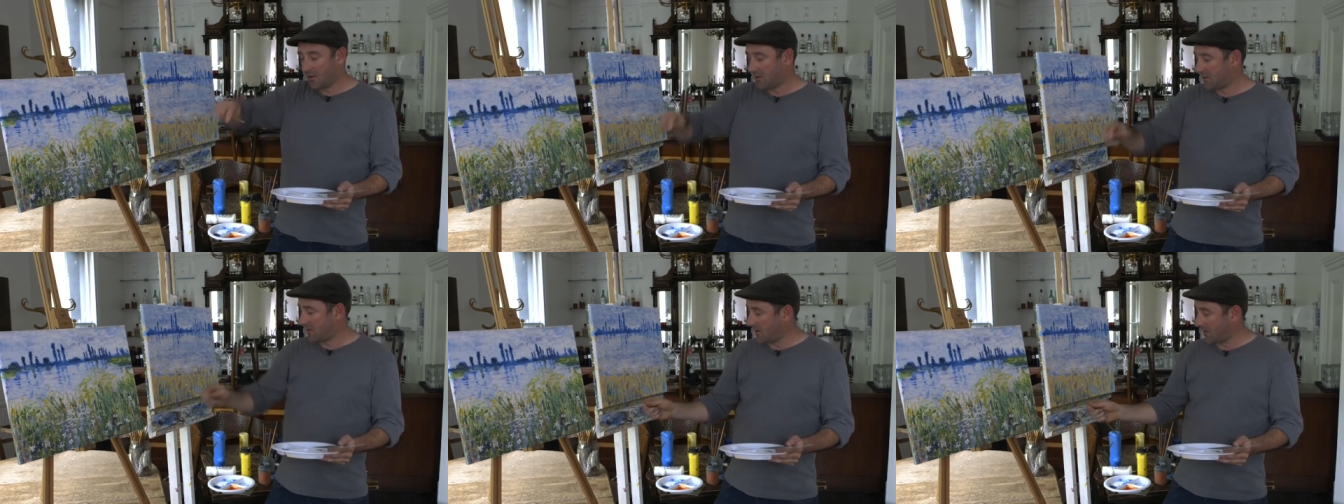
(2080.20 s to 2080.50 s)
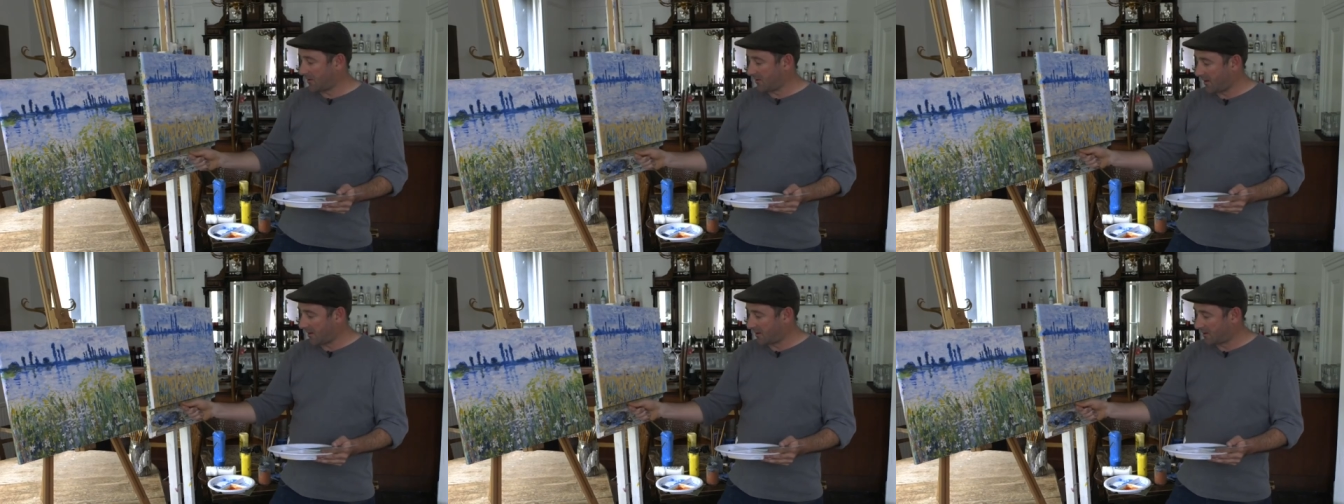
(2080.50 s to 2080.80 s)
use the
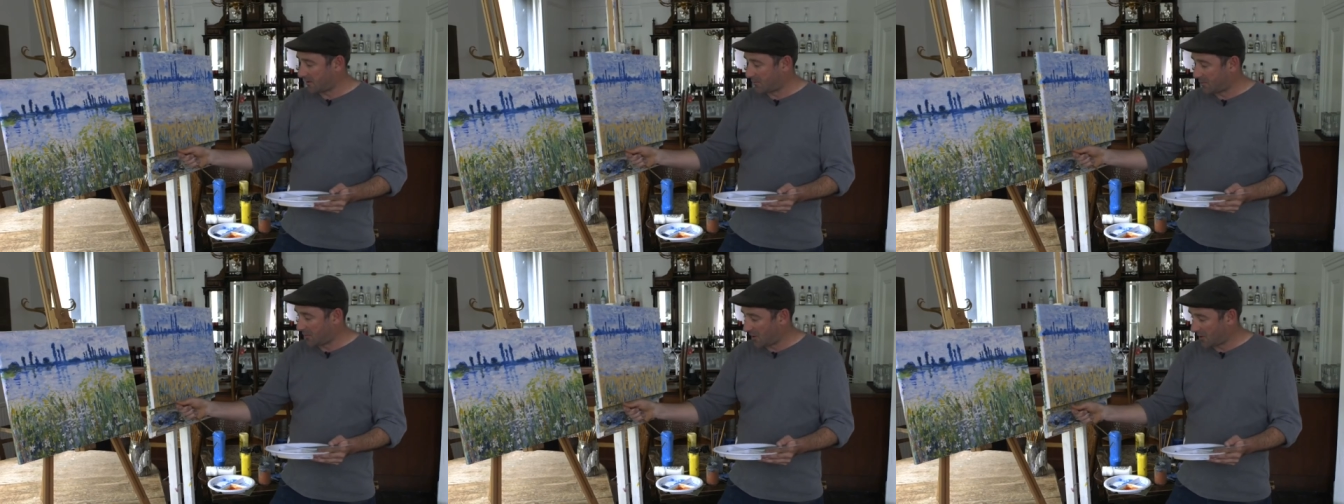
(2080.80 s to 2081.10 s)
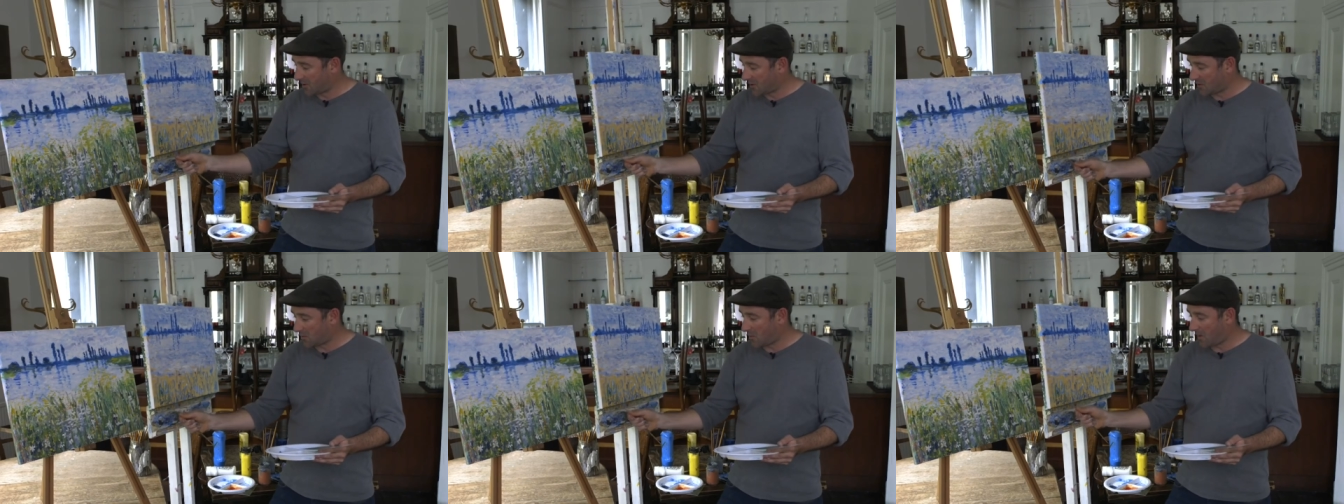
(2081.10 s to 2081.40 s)
other end of the
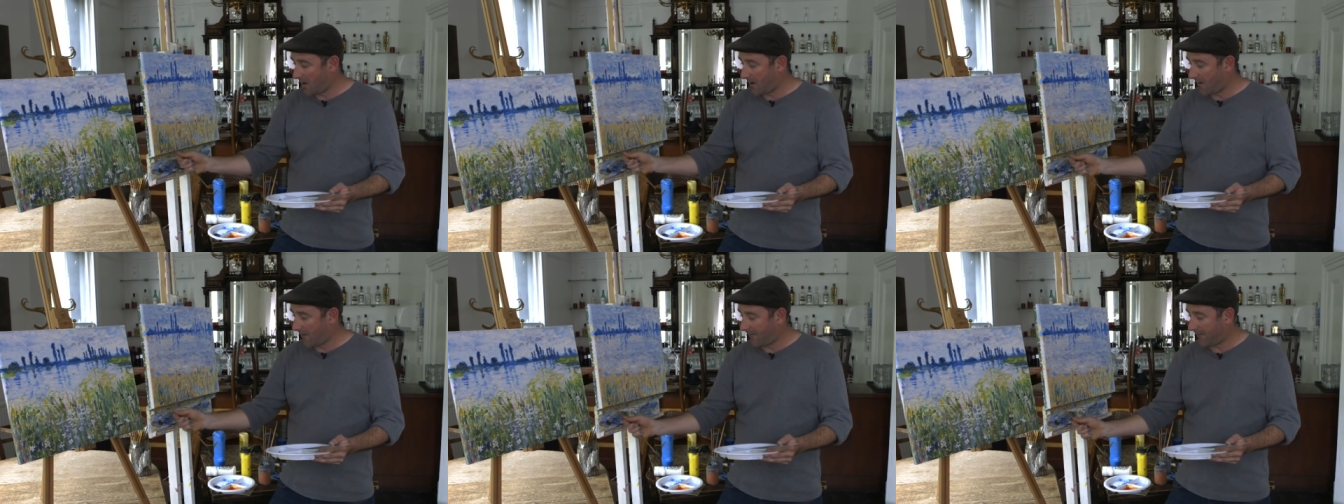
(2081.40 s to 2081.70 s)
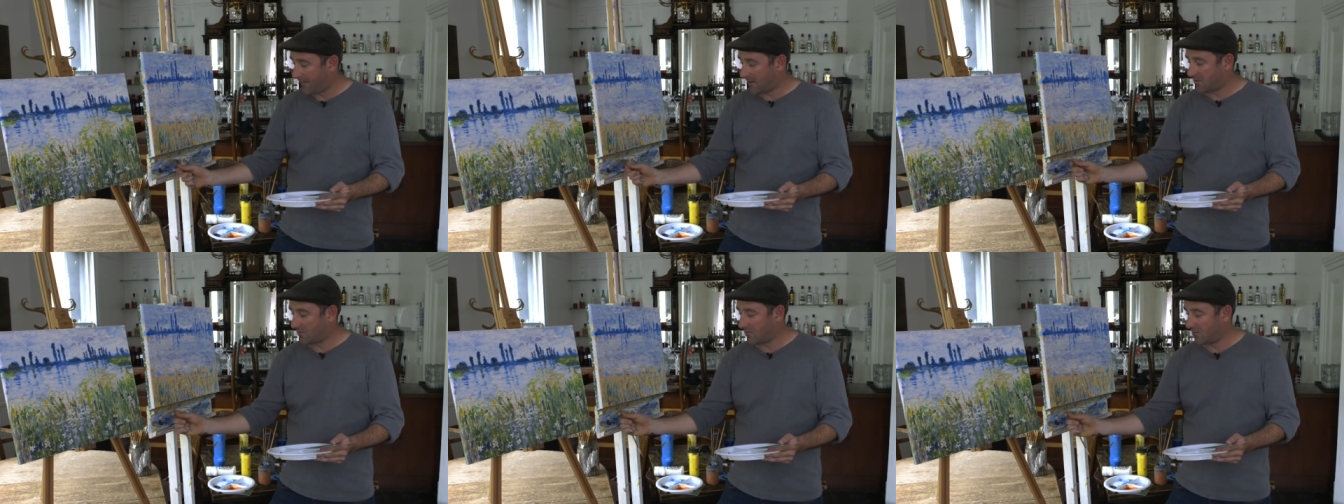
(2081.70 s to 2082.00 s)
brush as well.
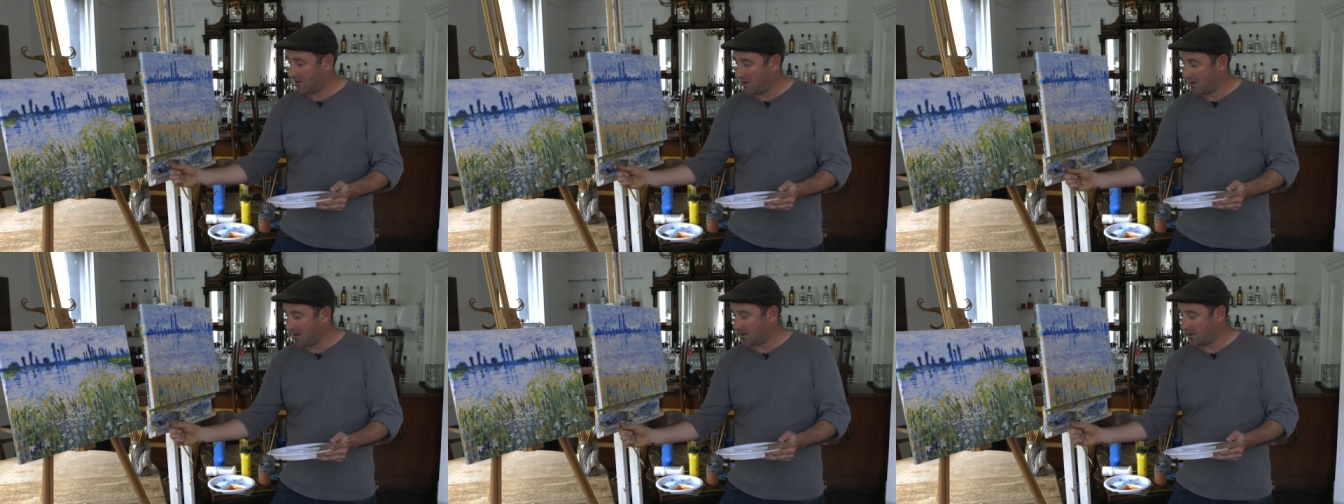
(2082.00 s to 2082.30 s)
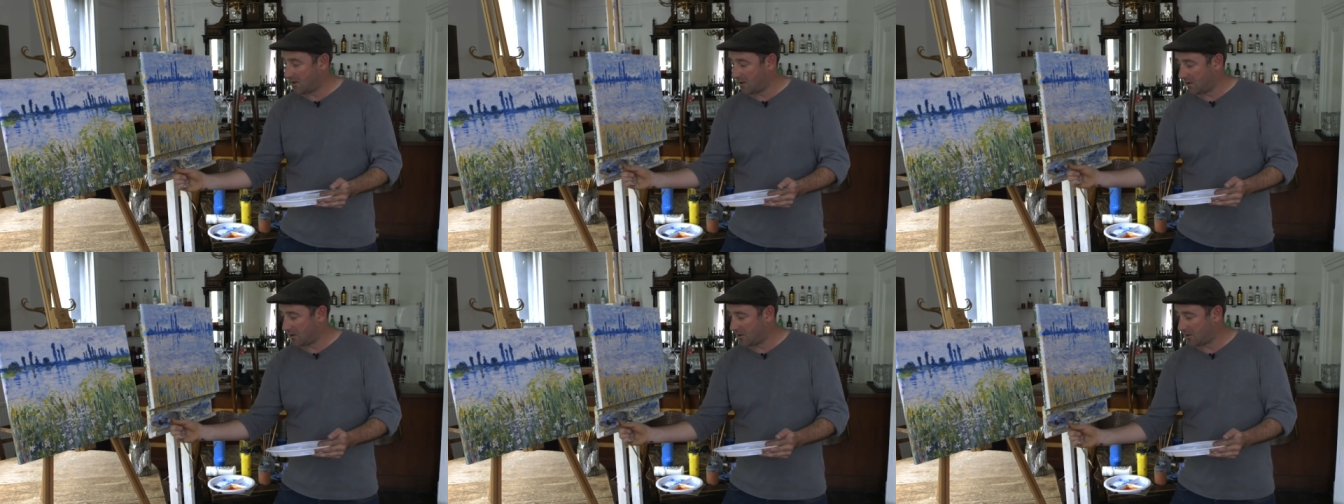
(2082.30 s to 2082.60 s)
It's really
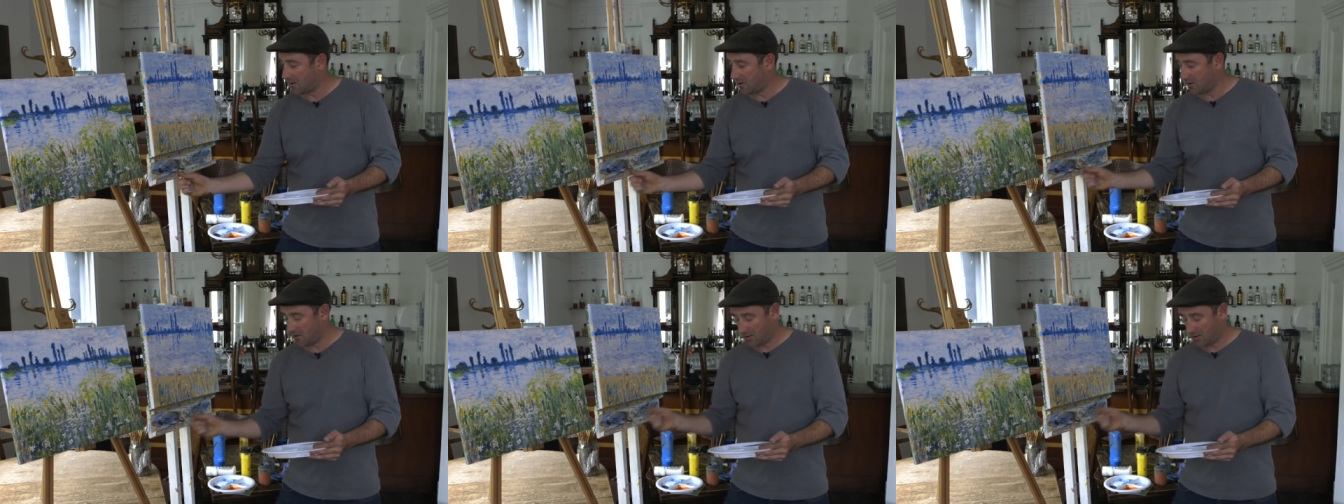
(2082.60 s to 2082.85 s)
good.